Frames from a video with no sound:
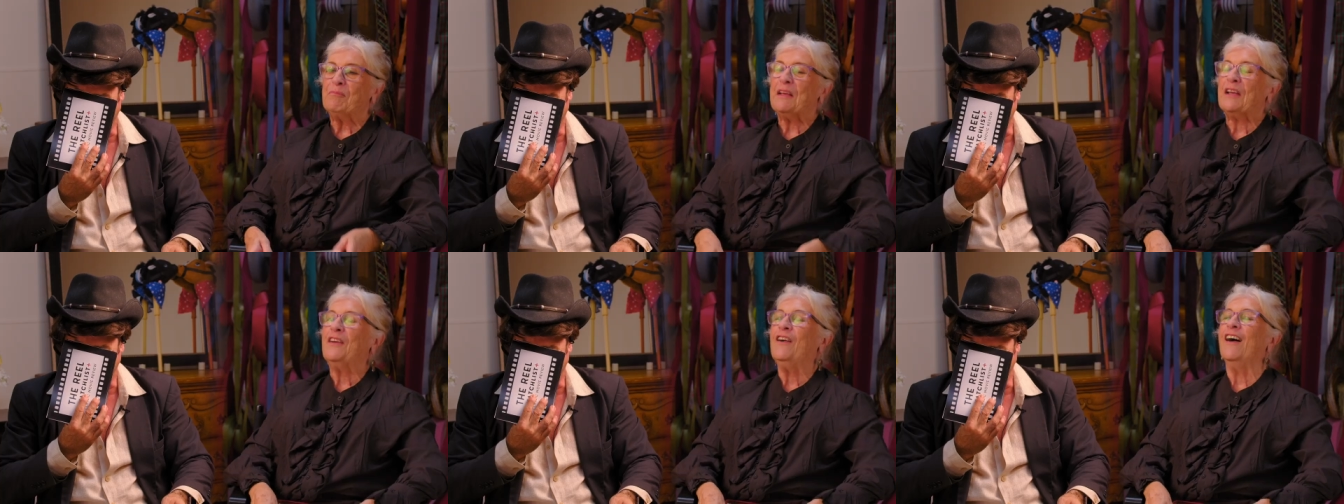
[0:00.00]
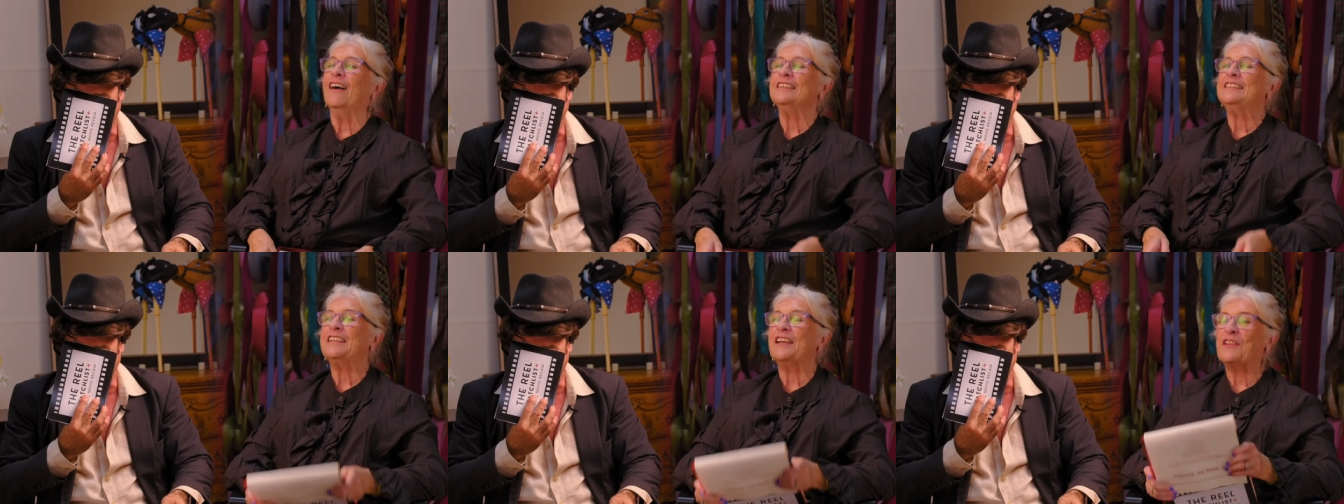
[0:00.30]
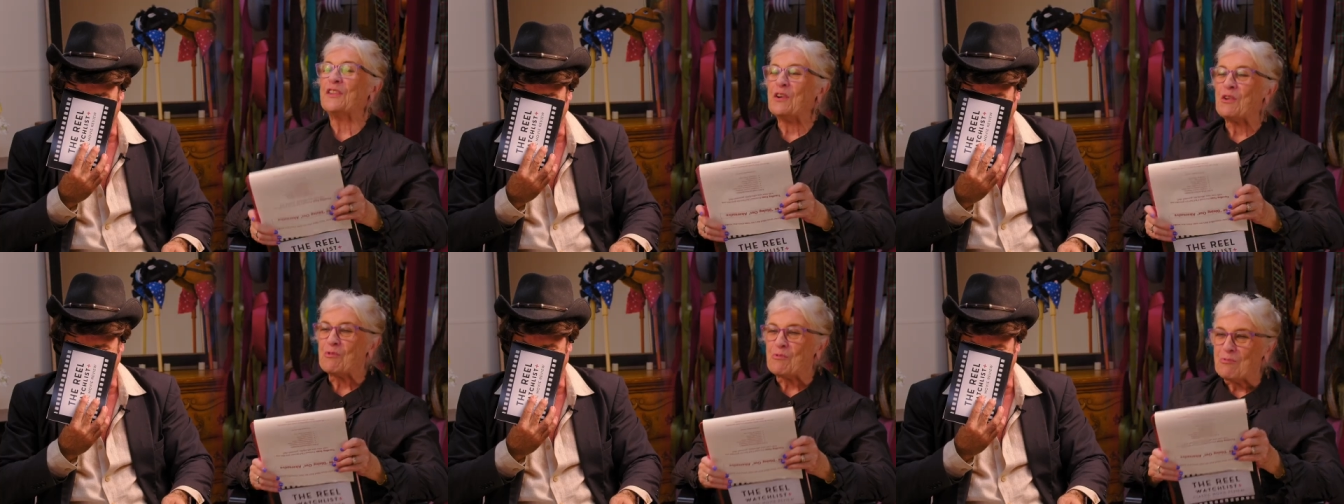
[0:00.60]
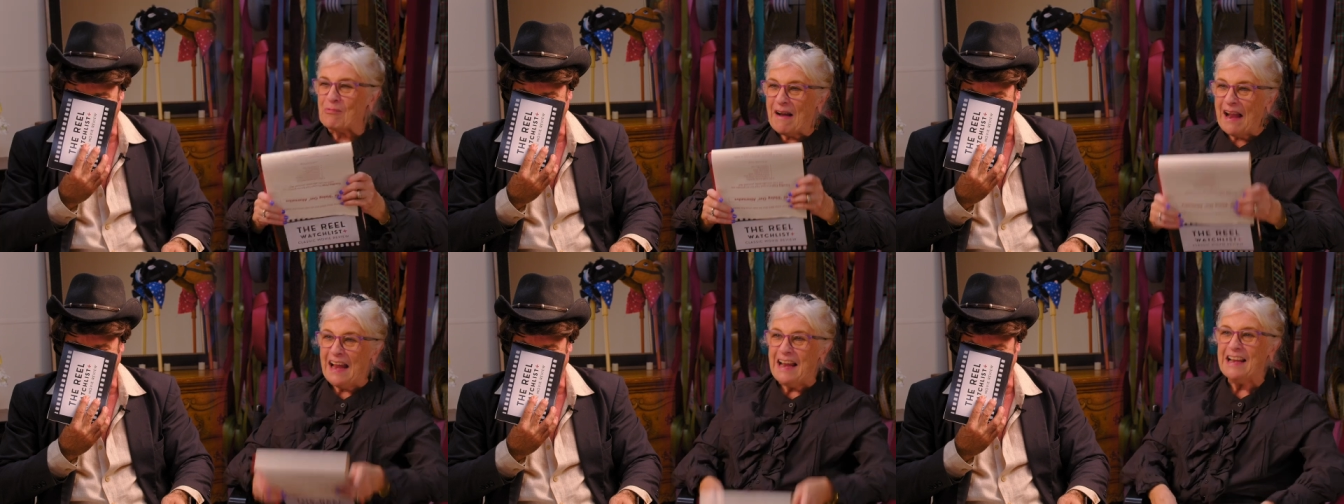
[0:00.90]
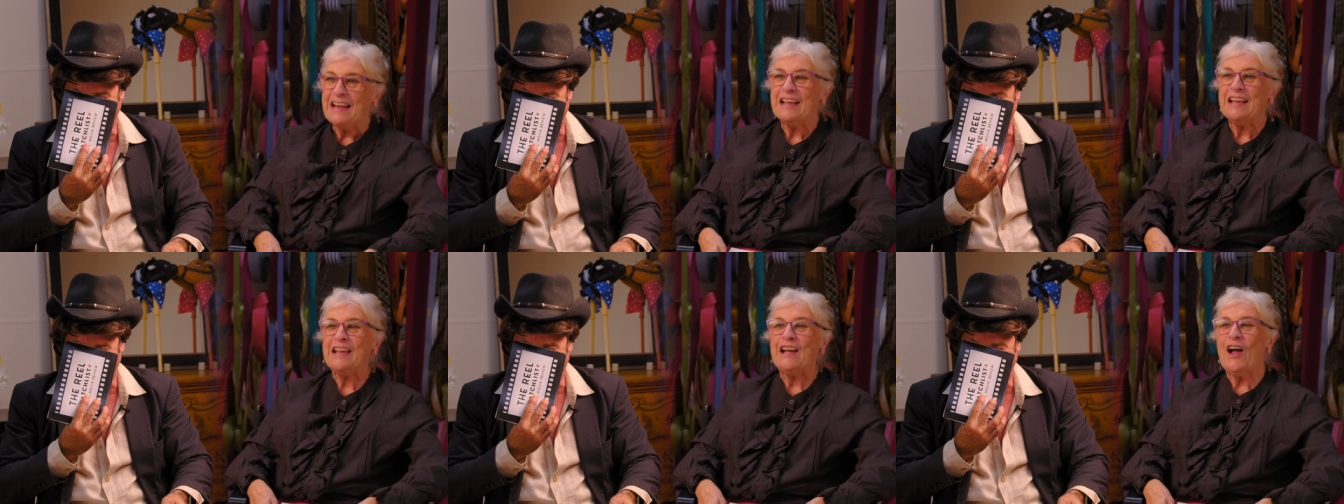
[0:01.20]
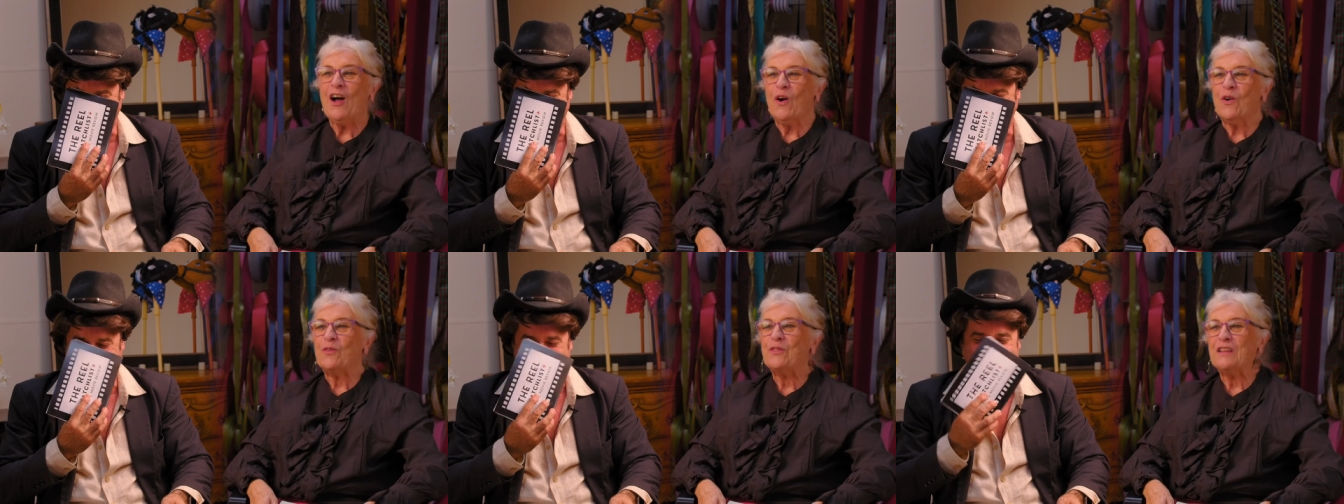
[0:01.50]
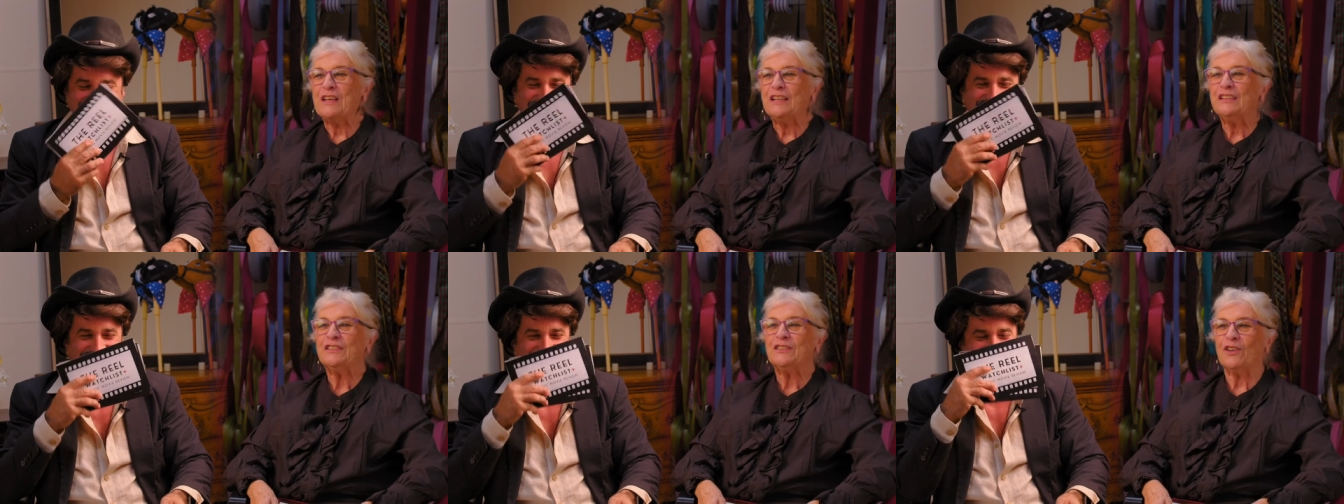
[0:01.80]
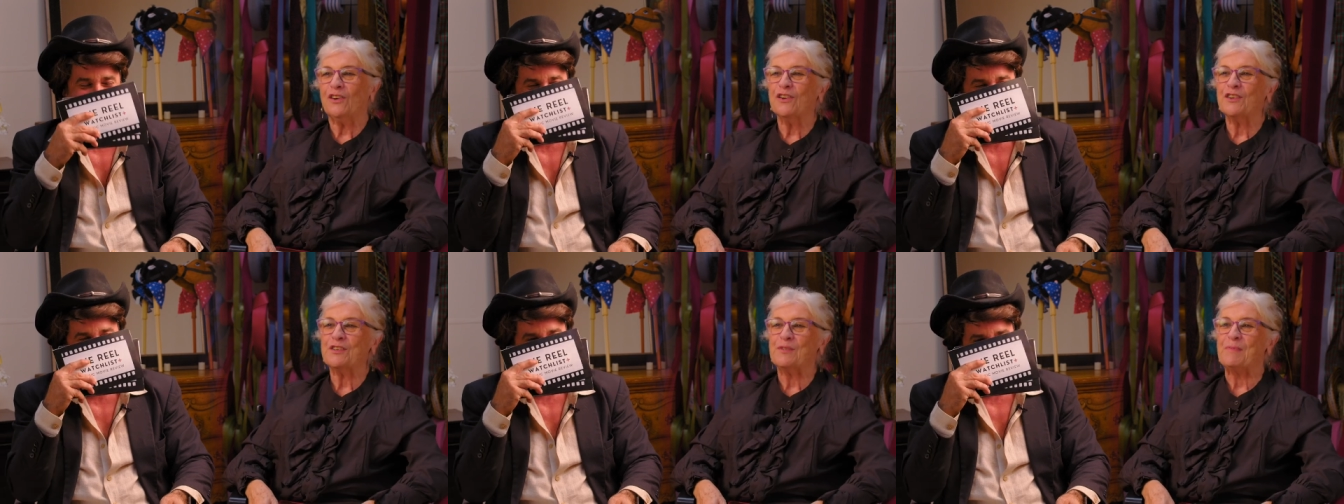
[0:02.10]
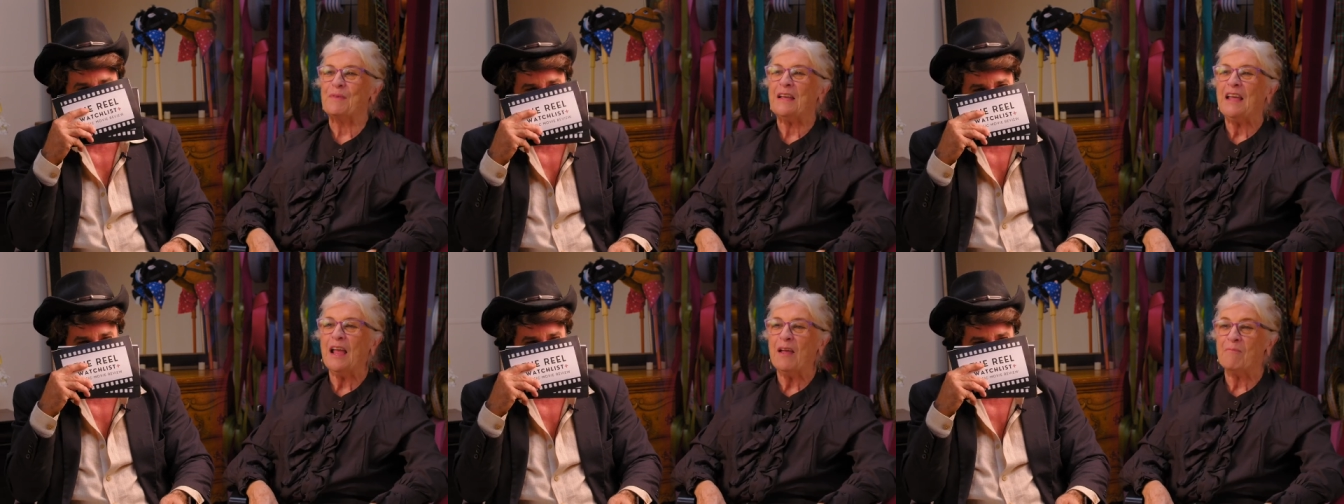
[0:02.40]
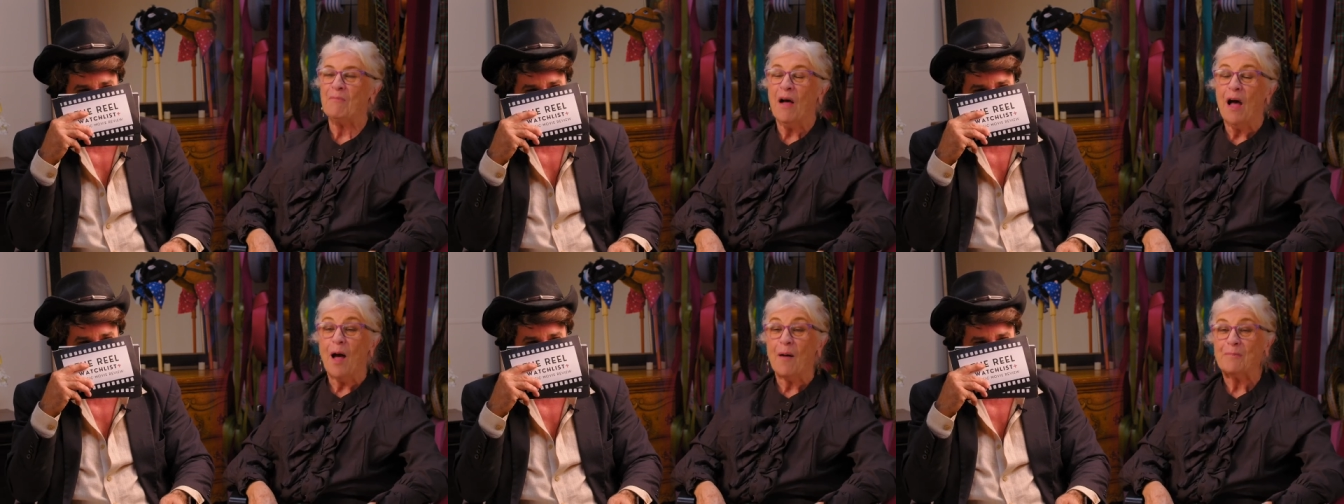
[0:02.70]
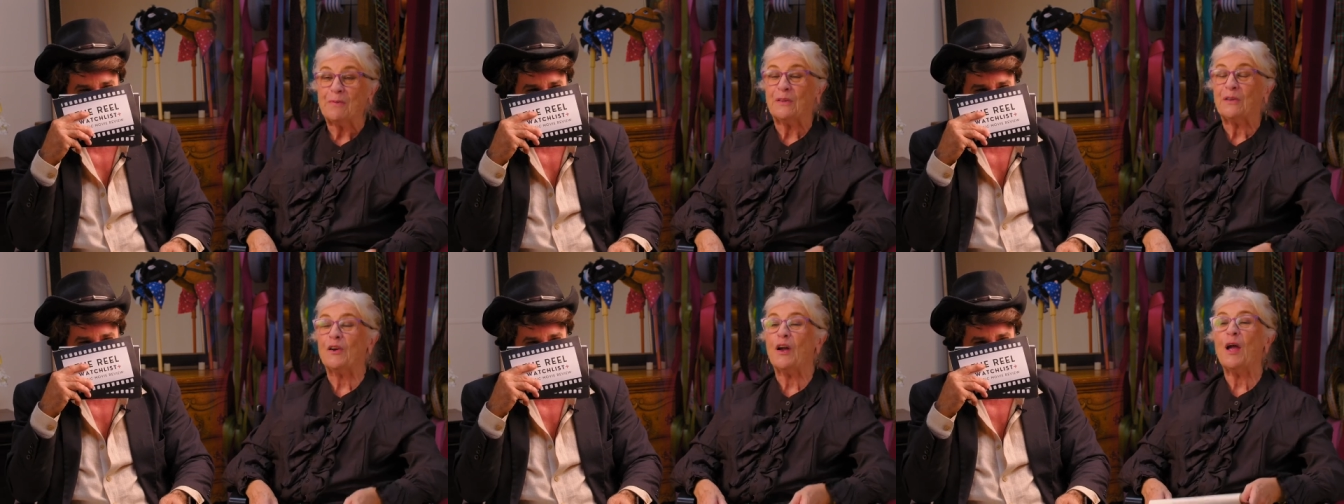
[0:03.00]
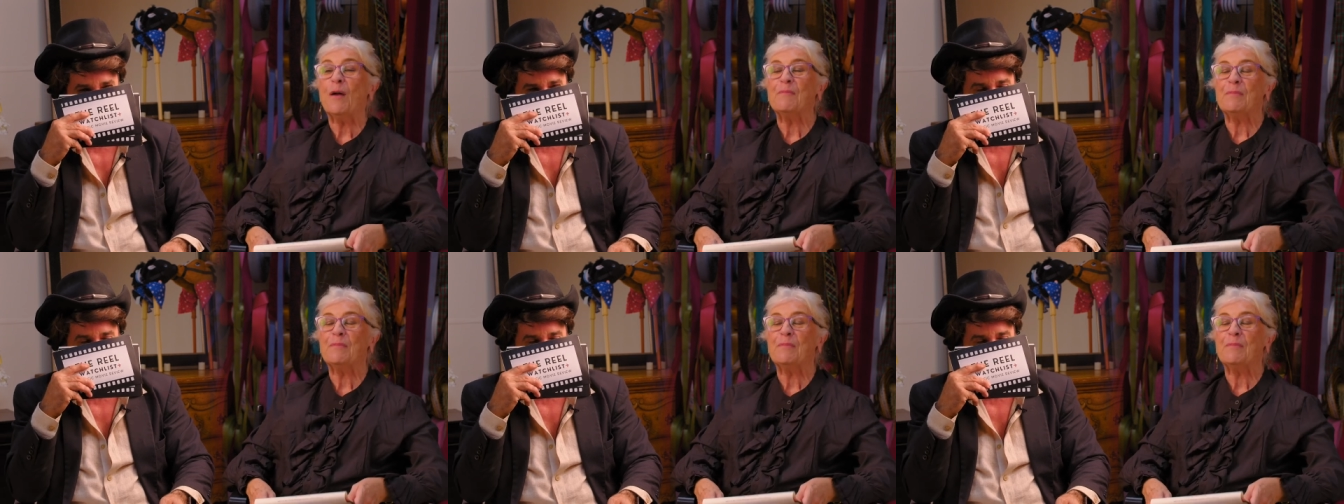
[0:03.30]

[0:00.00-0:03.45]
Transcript: because of the radio, these songs became popular, and